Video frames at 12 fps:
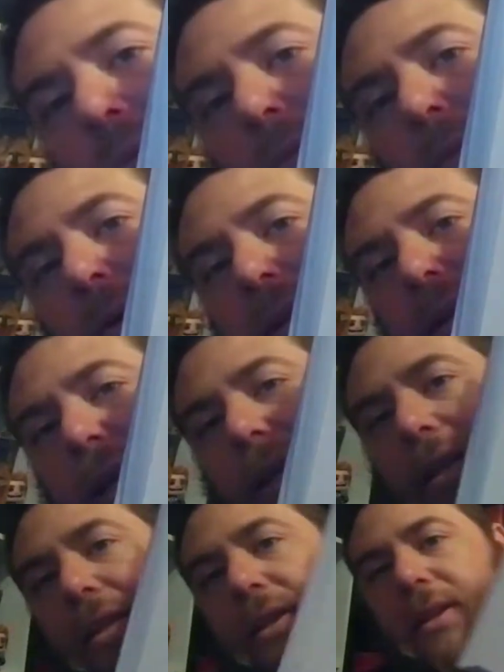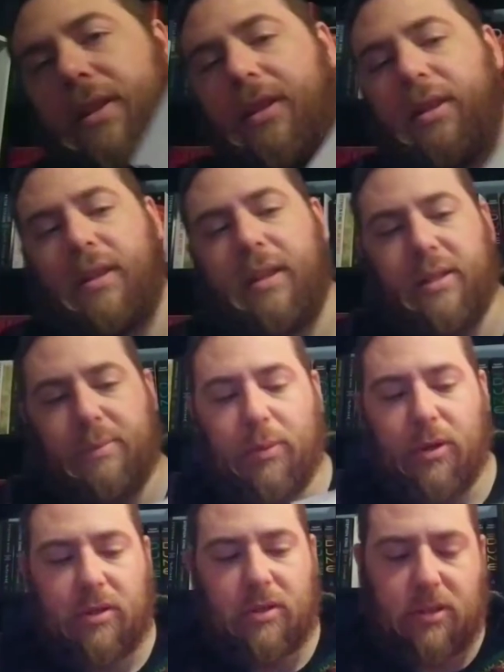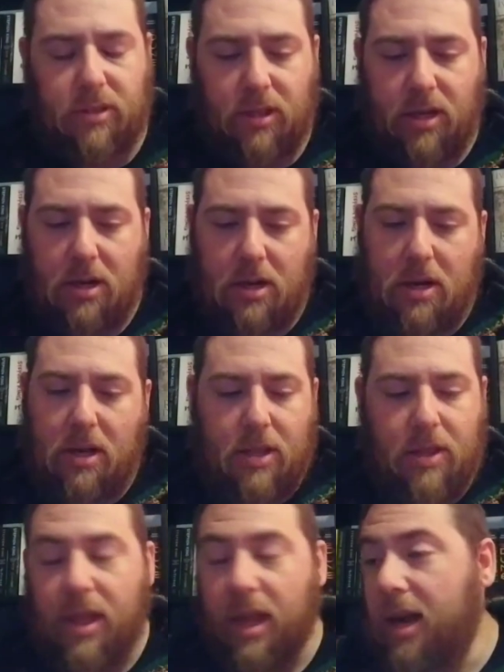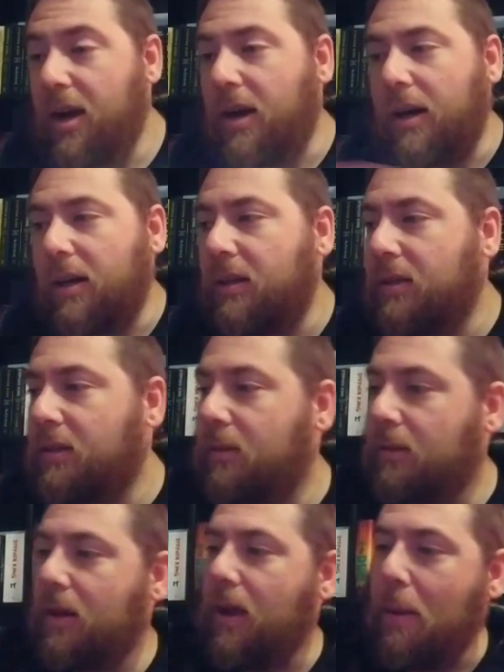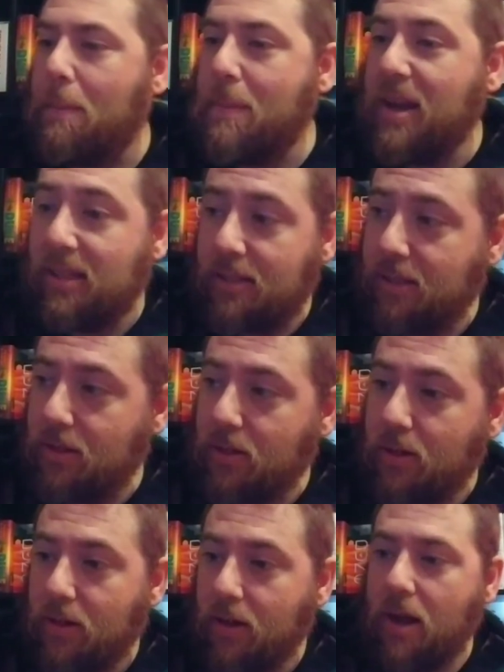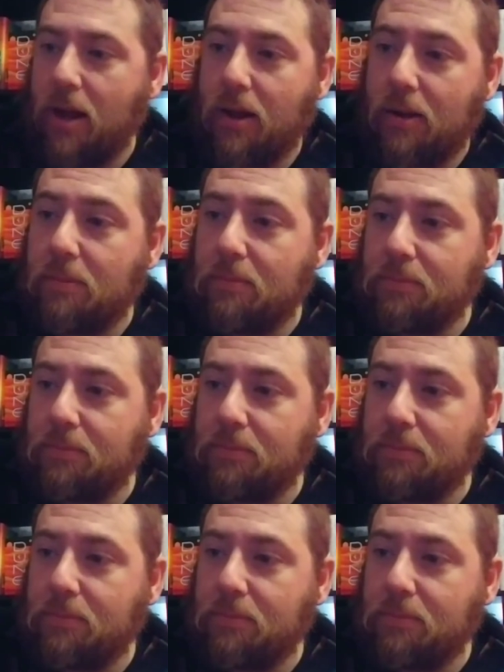with getting these books. They are amazing. I